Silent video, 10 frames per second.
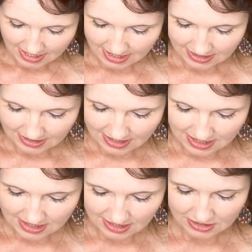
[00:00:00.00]
And
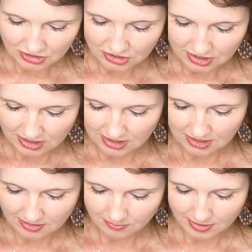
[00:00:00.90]
then
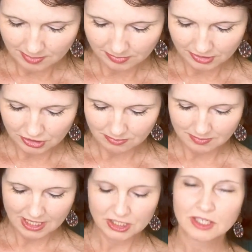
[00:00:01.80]
she published
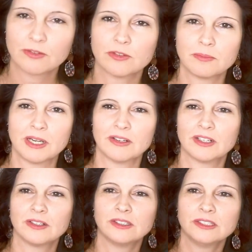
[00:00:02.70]
Magic for
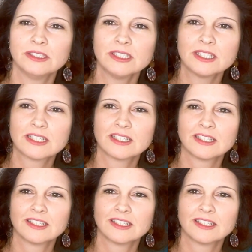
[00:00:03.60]
Marigold.